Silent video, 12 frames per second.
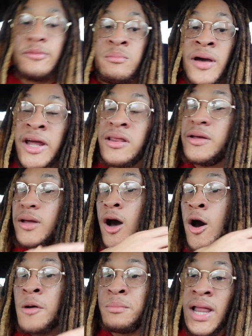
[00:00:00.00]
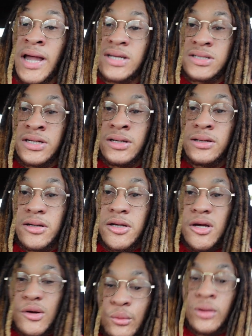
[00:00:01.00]
mainly all black seat
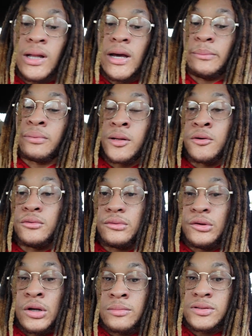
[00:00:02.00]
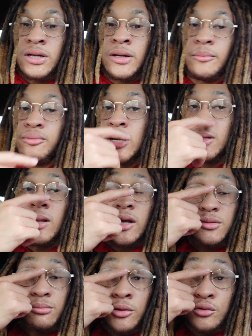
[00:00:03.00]
with like blue, you know what I'm saying, probably like
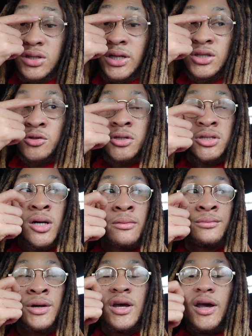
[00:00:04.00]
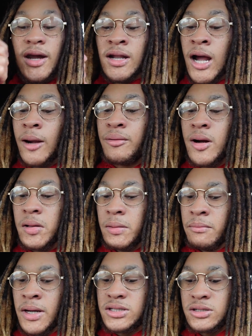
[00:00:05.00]
some blue stitching or something. And I could probably
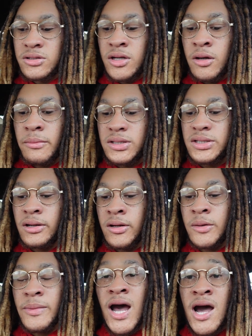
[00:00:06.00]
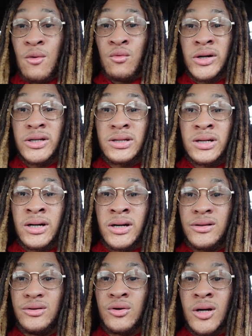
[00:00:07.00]
message them and tell them how I want it
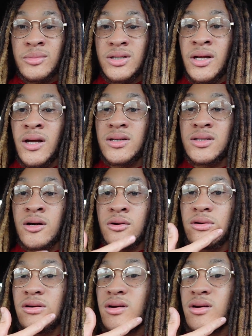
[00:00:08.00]
done, you know what I'm saying. So